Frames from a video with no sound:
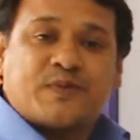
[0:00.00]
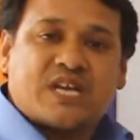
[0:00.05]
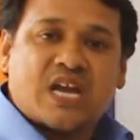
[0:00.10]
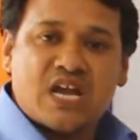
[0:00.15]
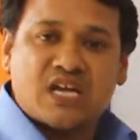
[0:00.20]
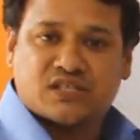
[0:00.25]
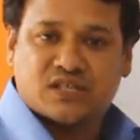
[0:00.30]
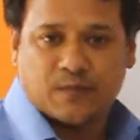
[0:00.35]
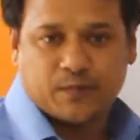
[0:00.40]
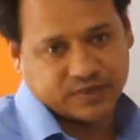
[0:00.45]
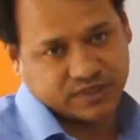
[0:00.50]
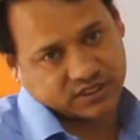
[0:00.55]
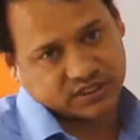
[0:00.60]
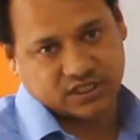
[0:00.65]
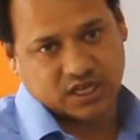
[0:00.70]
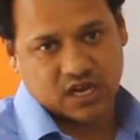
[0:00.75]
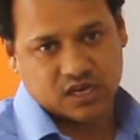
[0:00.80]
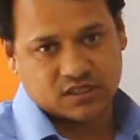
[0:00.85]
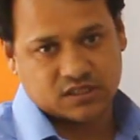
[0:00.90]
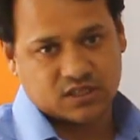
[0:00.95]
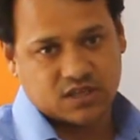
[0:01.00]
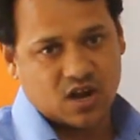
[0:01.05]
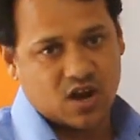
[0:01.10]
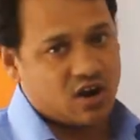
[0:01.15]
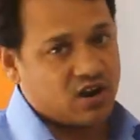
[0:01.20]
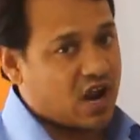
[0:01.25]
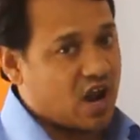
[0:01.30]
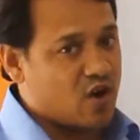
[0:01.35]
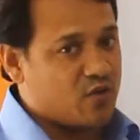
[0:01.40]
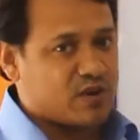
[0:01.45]
change of distance,
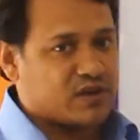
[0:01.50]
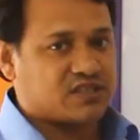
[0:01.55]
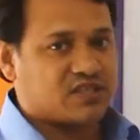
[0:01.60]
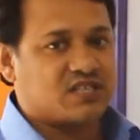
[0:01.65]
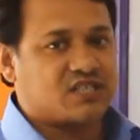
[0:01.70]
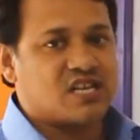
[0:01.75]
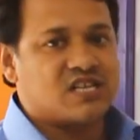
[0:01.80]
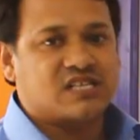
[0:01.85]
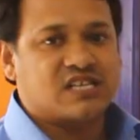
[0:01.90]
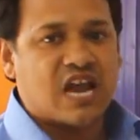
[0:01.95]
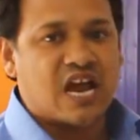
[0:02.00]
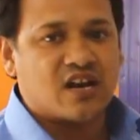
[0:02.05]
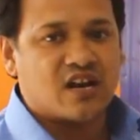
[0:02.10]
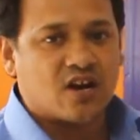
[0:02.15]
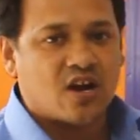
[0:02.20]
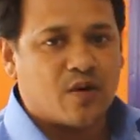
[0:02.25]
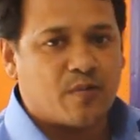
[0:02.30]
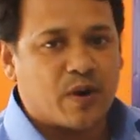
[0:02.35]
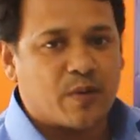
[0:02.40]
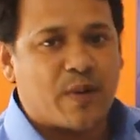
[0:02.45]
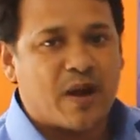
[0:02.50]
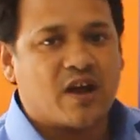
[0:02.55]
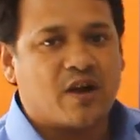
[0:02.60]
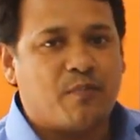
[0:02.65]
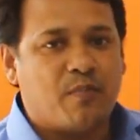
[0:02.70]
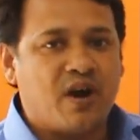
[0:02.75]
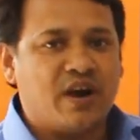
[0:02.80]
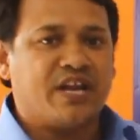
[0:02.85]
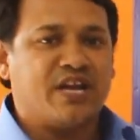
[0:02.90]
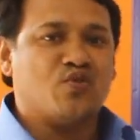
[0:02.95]
or how much distance can be covered by a
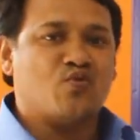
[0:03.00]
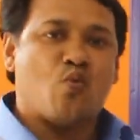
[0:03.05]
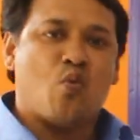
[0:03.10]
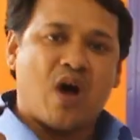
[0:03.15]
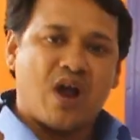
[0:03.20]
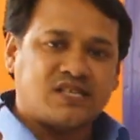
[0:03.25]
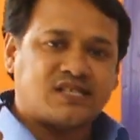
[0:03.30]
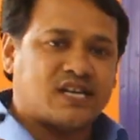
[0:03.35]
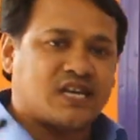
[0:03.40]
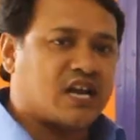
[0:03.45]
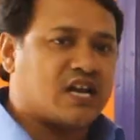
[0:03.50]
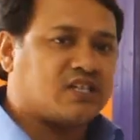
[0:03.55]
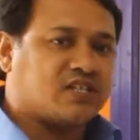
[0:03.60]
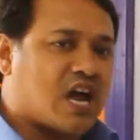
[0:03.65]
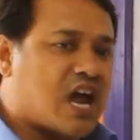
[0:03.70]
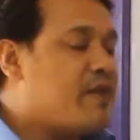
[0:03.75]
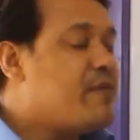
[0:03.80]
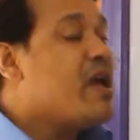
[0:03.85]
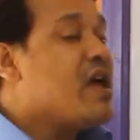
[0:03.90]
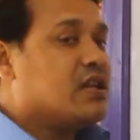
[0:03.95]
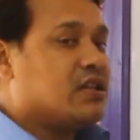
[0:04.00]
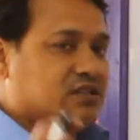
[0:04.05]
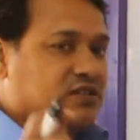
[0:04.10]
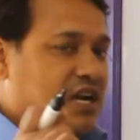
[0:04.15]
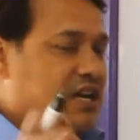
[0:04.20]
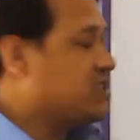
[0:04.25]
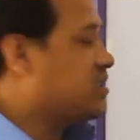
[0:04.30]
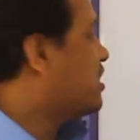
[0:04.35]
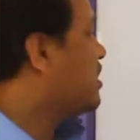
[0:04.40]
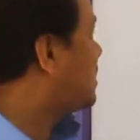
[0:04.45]
body in 1 second time.
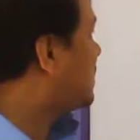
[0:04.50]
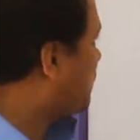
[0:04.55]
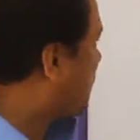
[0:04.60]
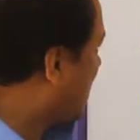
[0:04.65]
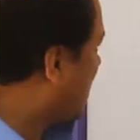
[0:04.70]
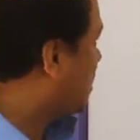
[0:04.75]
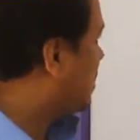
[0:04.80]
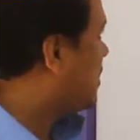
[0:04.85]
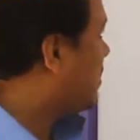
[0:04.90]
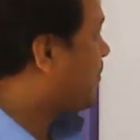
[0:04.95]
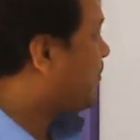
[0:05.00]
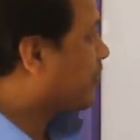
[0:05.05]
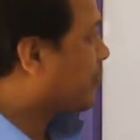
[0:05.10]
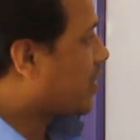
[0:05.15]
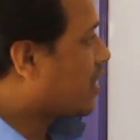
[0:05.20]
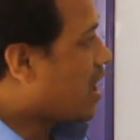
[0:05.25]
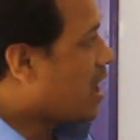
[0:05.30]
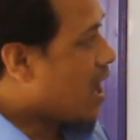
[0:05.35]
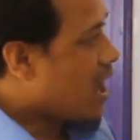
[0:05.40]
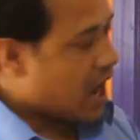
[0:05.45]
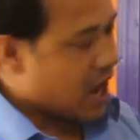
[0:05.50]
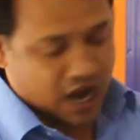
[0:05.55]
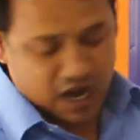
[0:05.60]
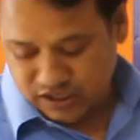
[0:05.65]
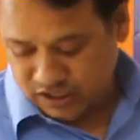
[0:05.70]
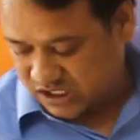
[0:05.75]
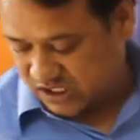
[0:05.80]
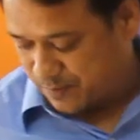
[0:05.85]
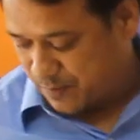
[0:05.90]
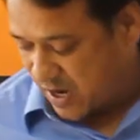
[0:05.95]
That is the speed.
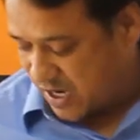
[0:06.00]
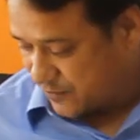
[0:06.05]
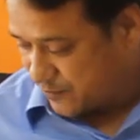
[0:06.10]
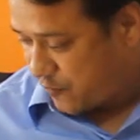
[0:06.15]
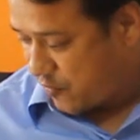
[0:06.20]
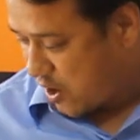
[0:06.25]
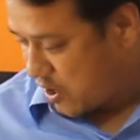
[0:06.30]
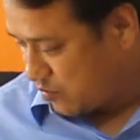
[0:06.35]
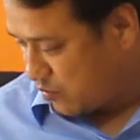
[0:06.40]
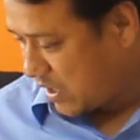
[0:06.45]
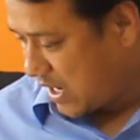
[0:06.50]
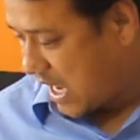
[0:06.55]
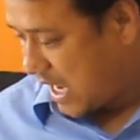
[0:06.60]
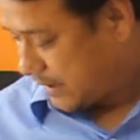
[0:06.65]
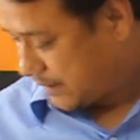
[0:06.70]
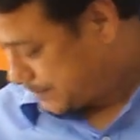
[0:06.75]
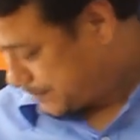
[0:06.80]
And speed formula,